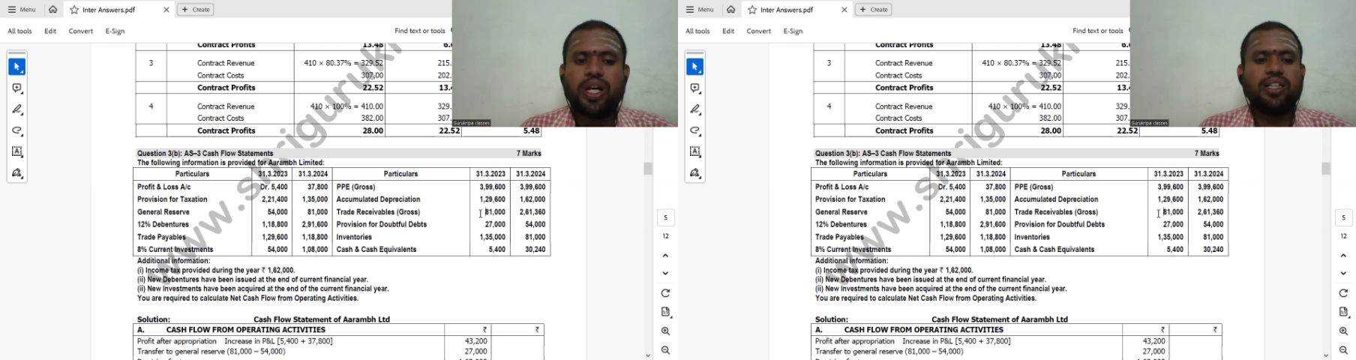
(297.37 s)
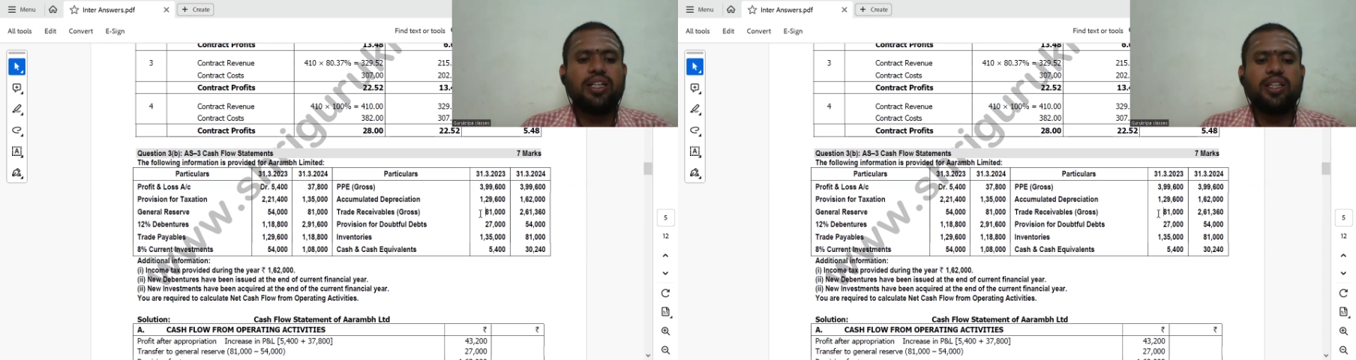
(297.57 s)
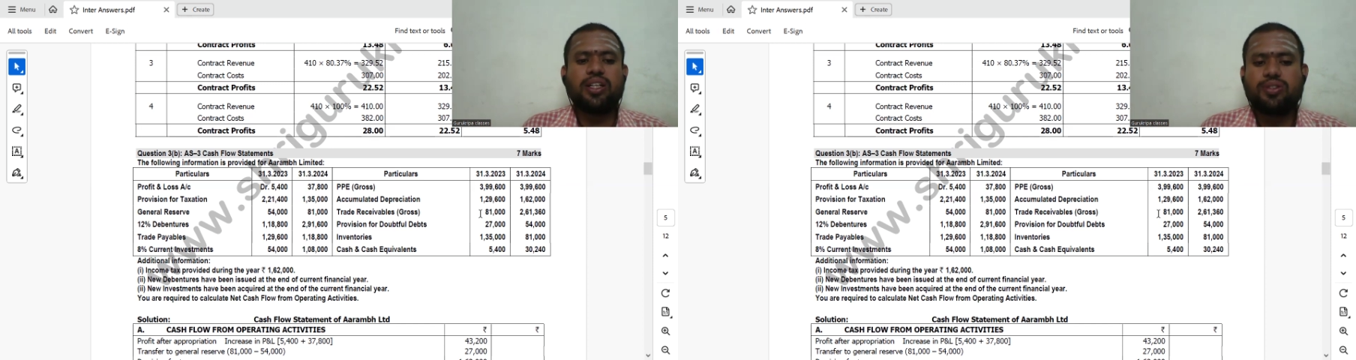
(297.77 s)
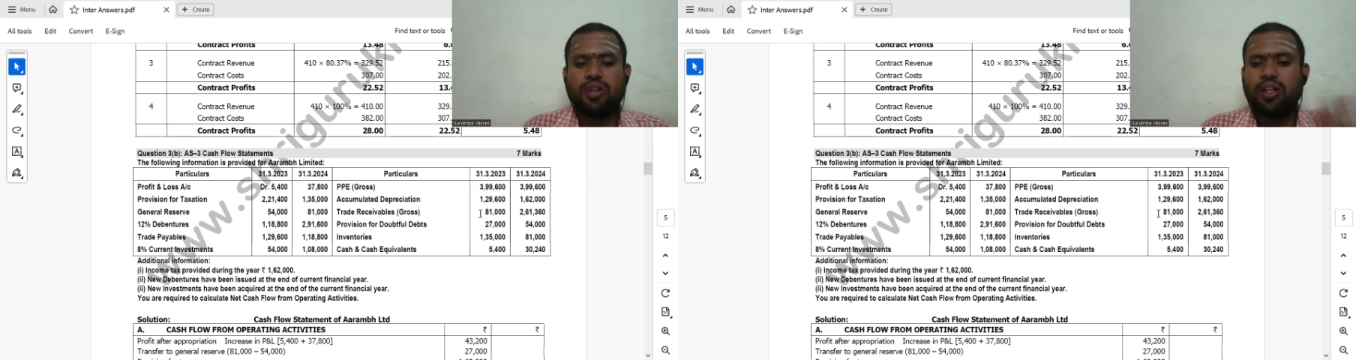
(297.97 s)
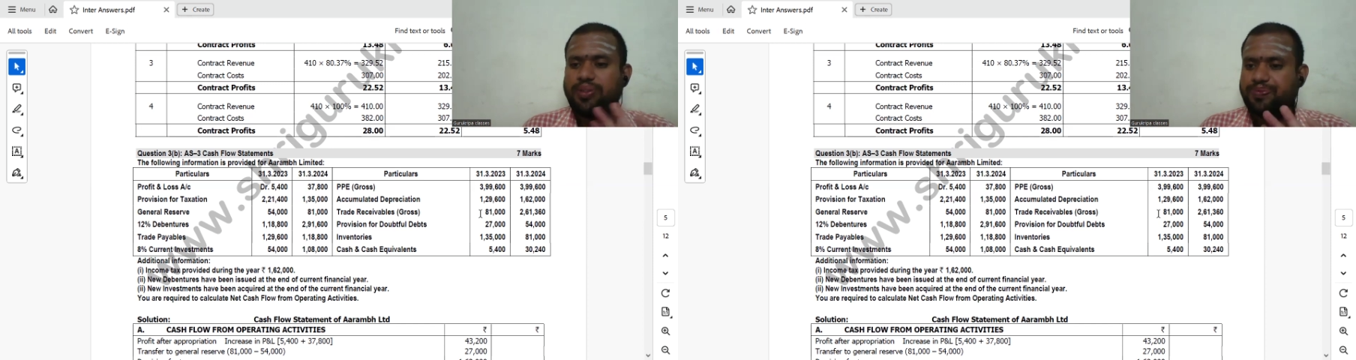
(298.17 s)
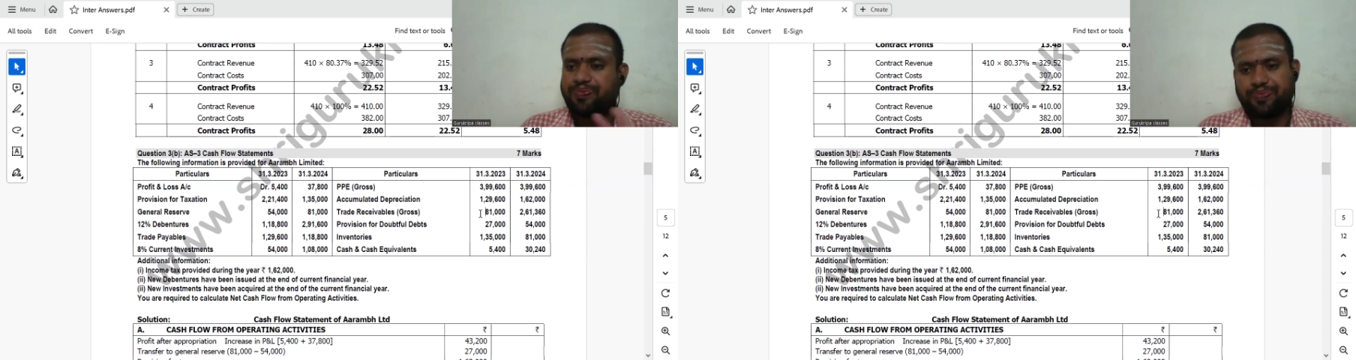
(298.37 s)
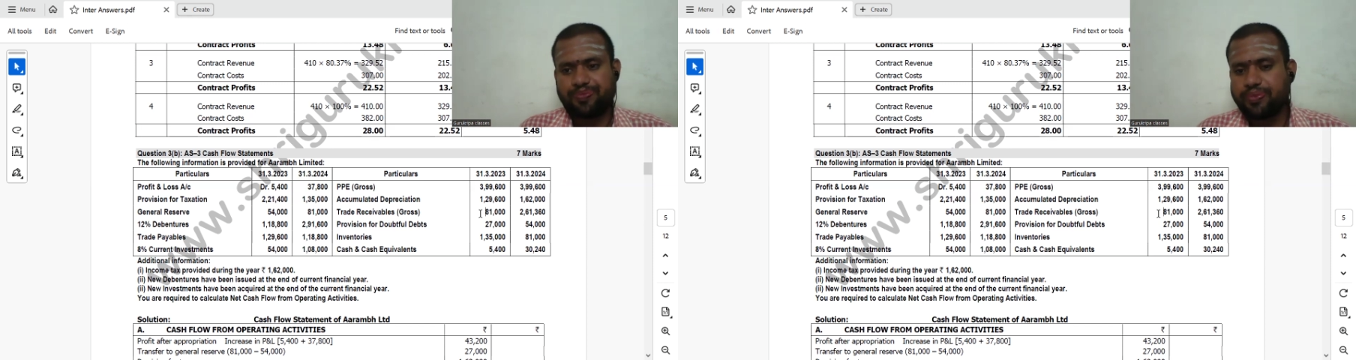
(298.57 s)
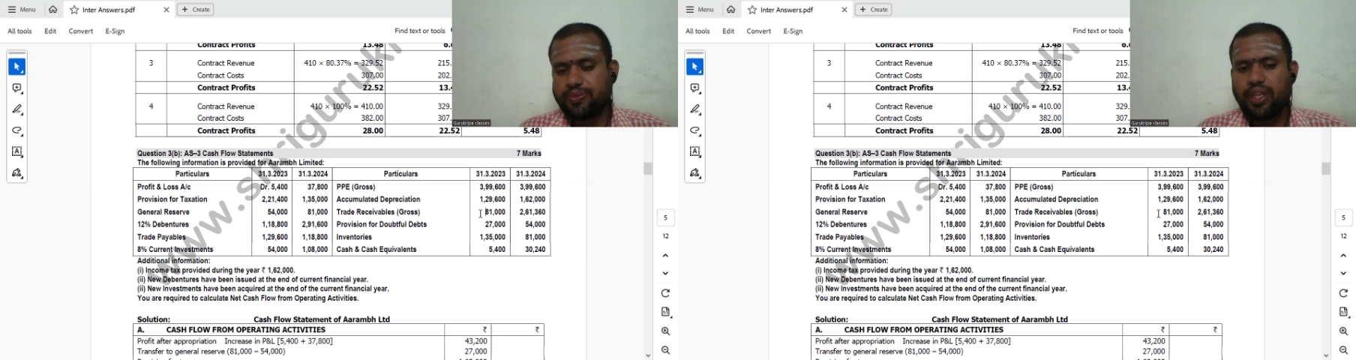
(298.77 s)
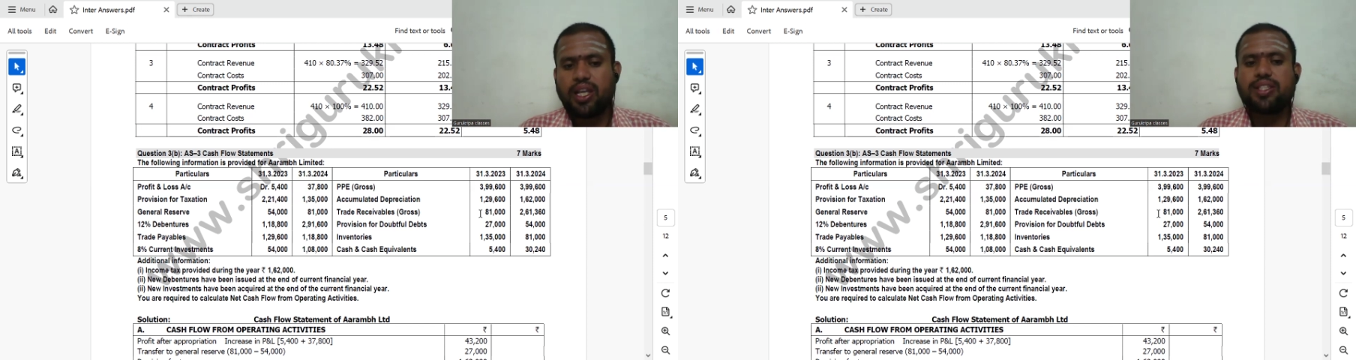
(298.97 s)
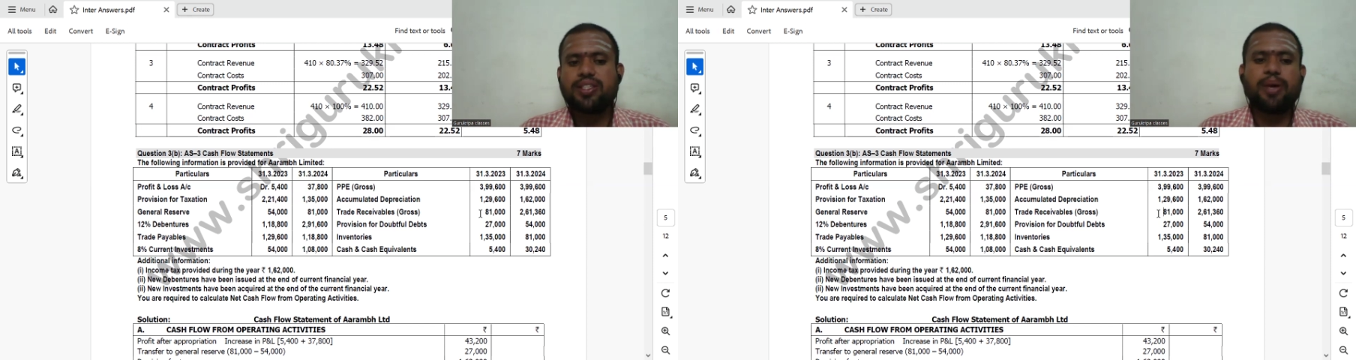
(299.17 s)
Other things are
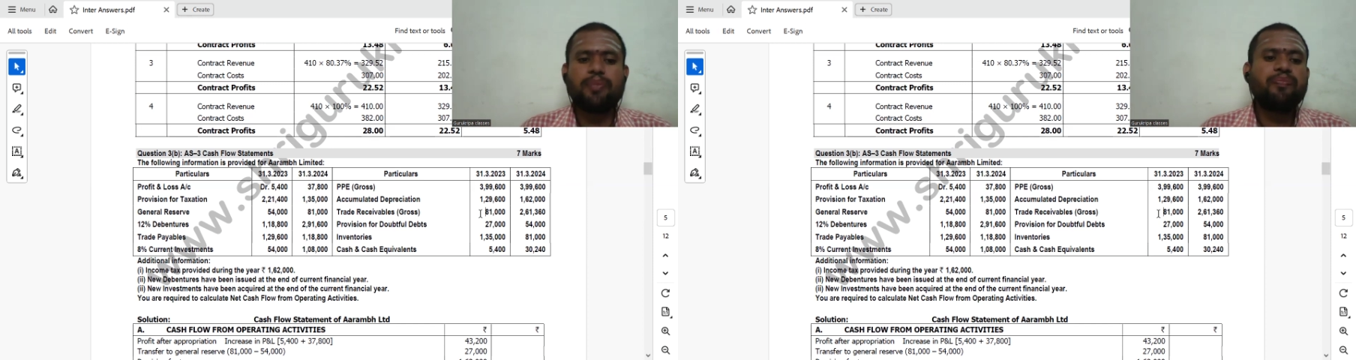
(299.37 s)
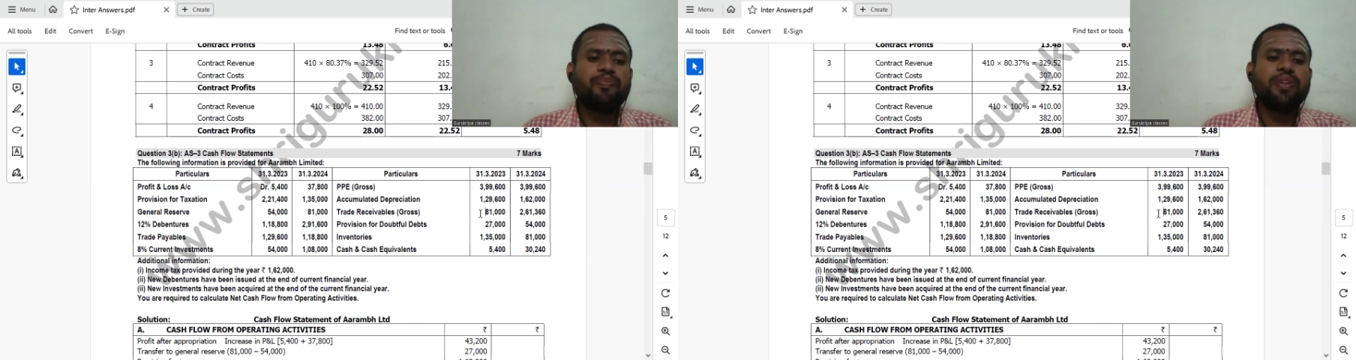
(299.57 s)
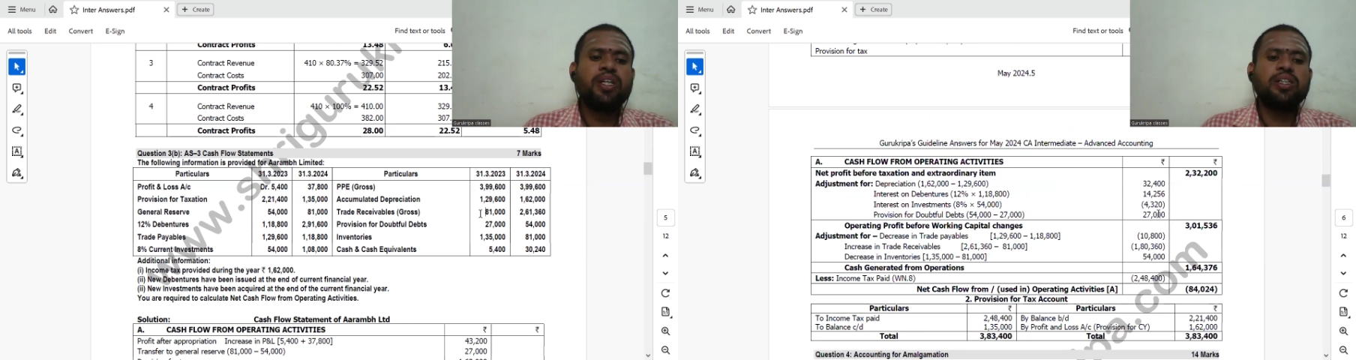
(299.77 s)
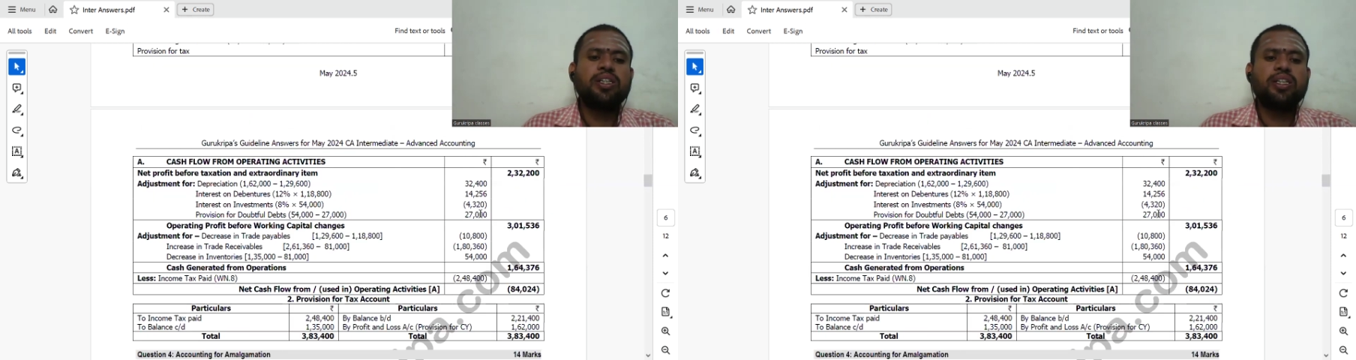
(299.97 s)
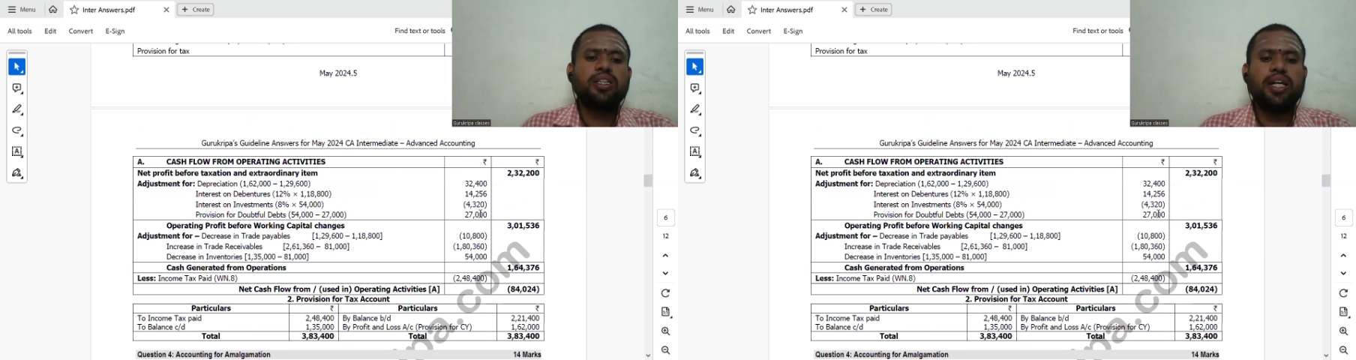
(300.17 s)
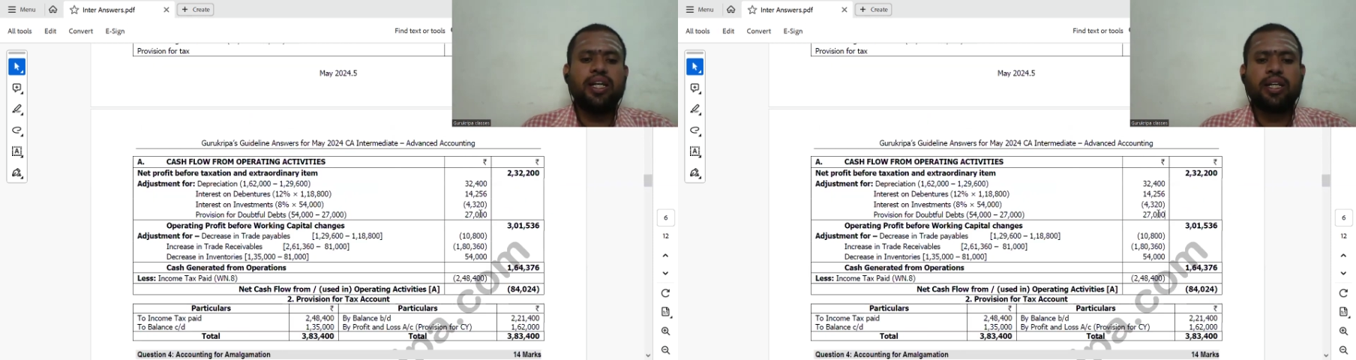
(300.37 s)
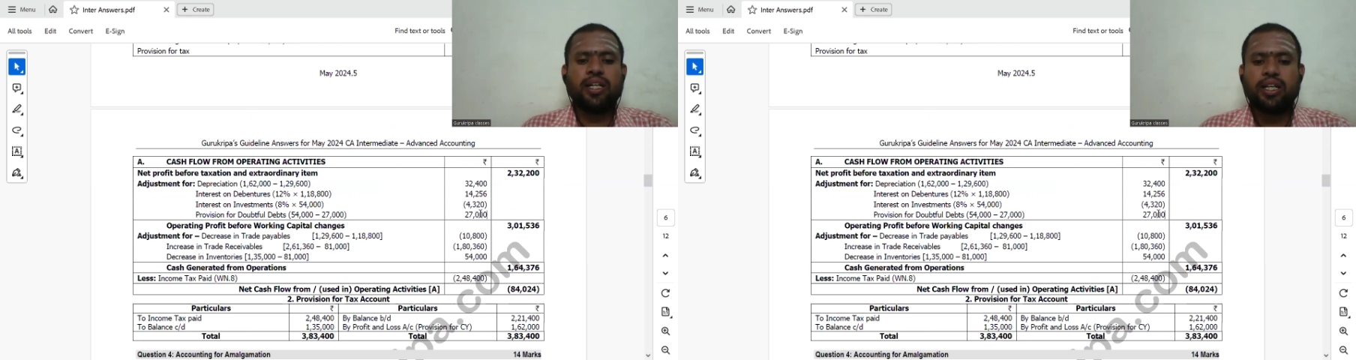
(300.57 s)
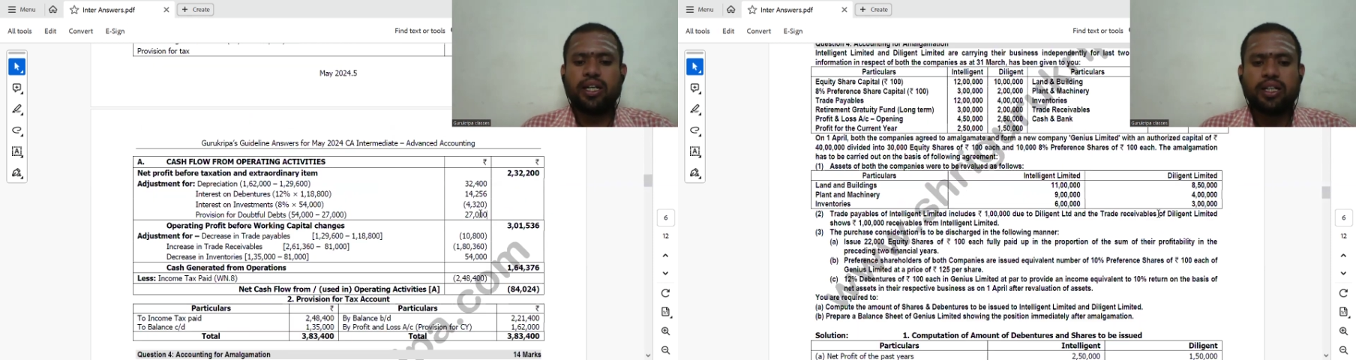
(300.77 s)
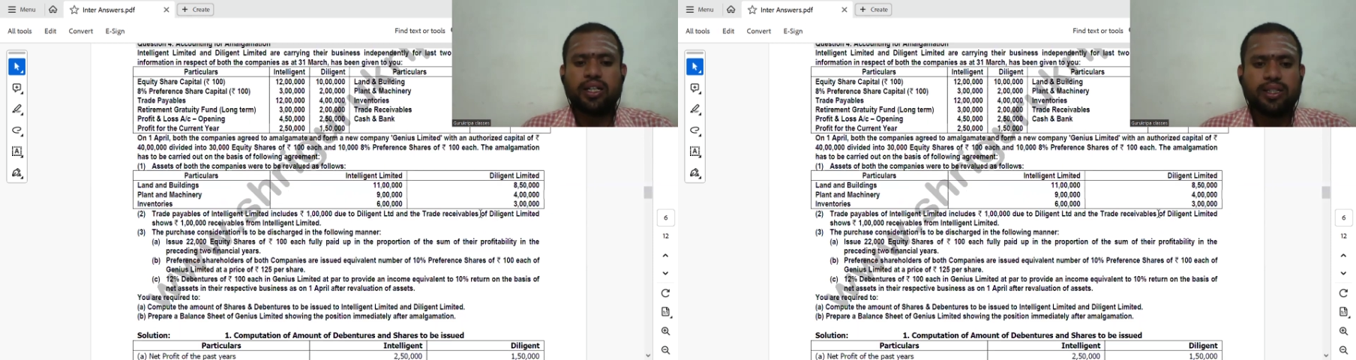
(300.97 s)
same. Then